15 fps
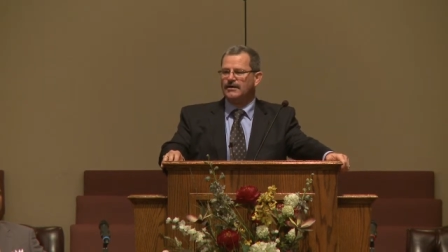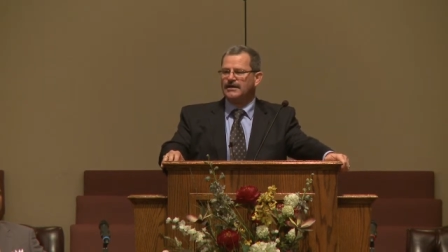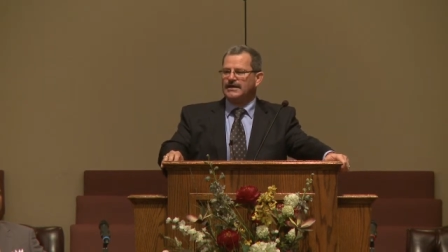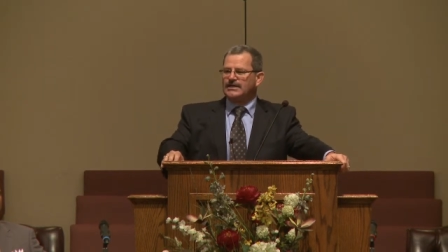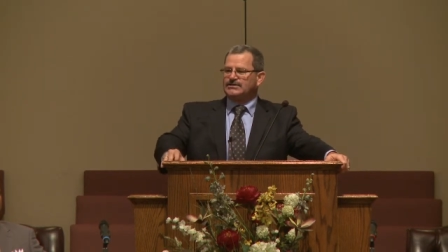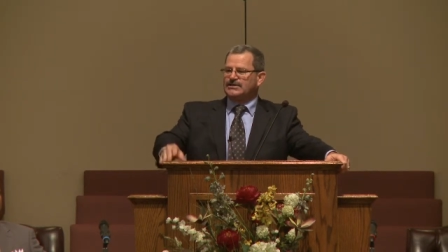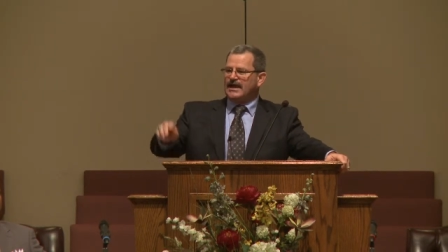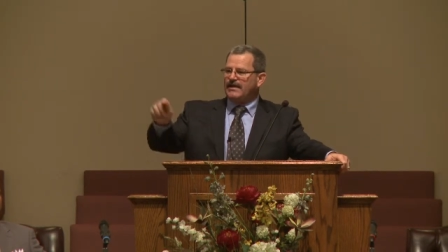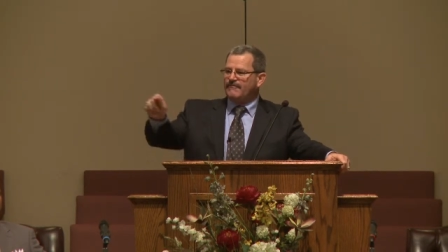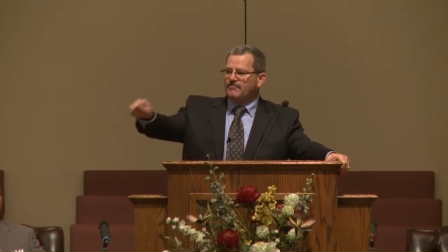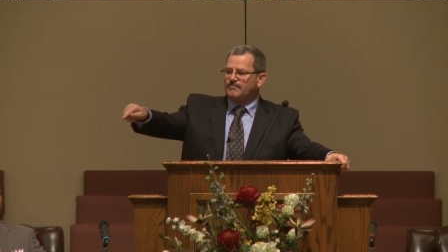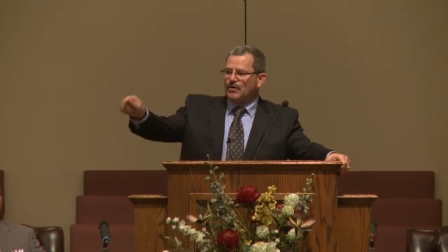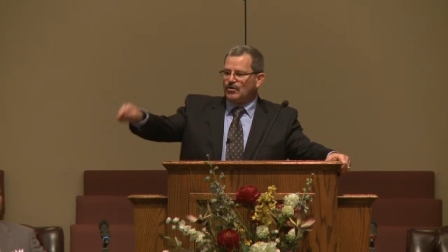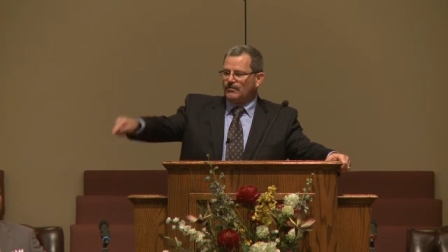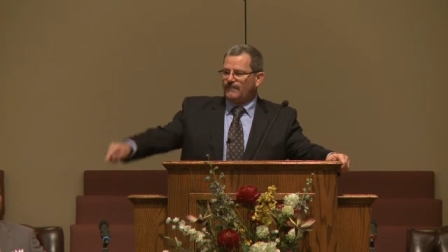is to have a
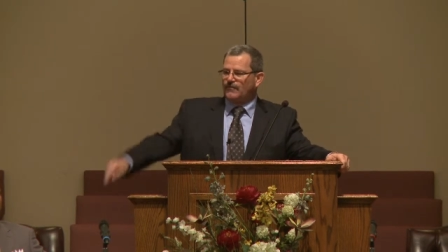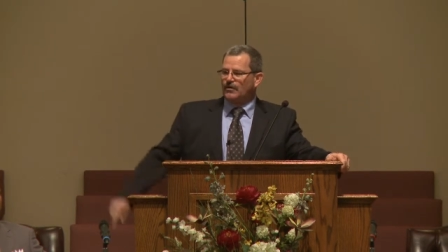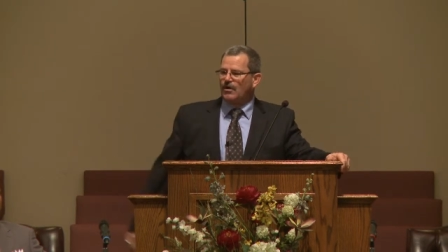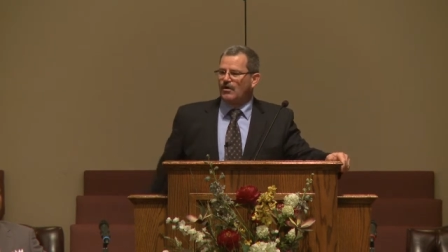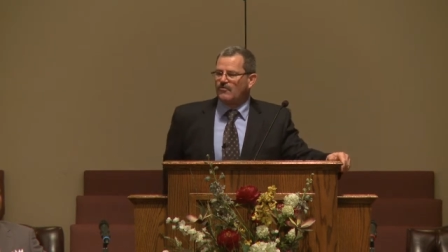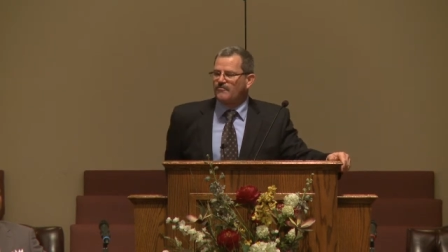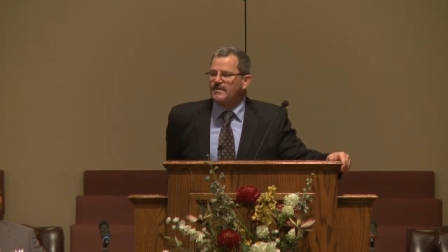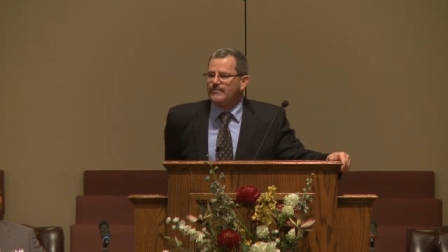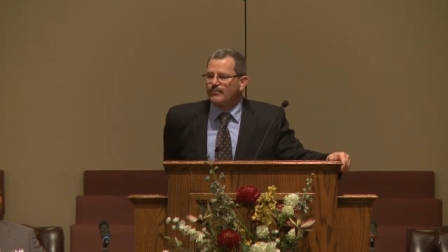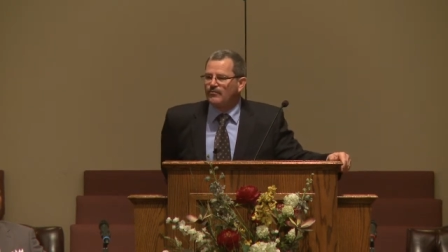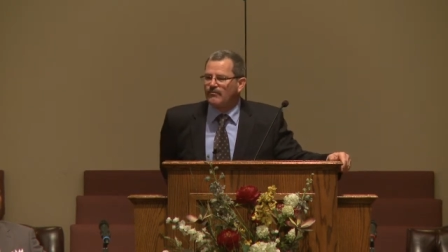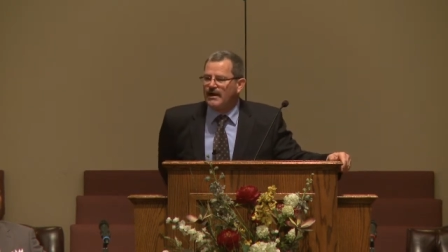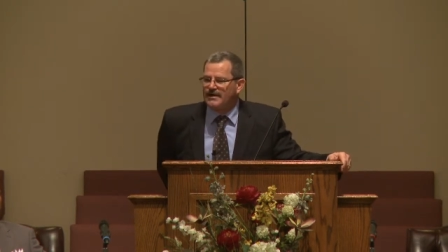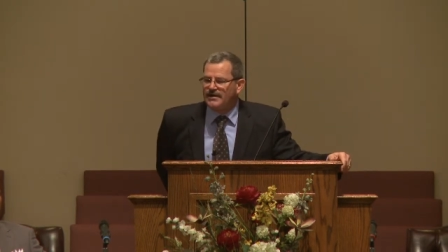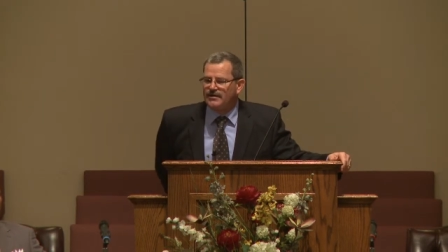burden for lost people
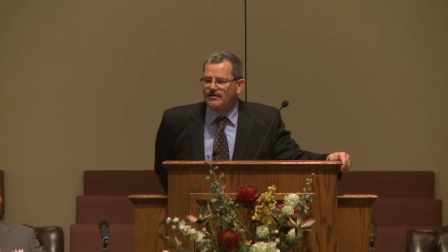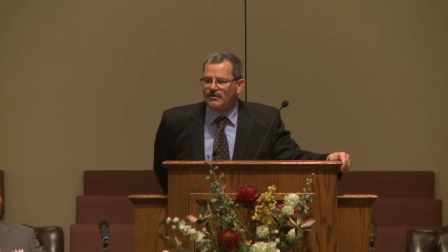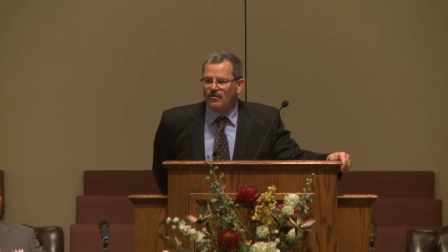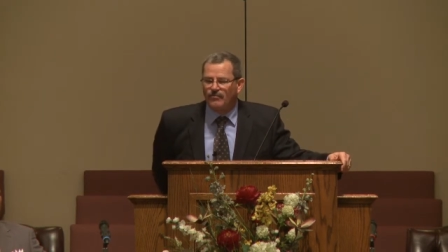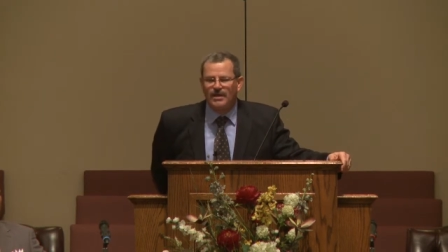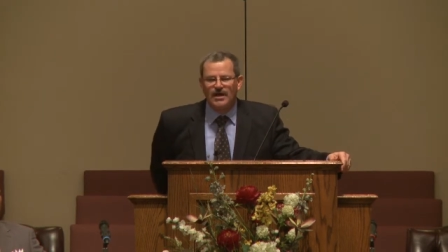right here at home.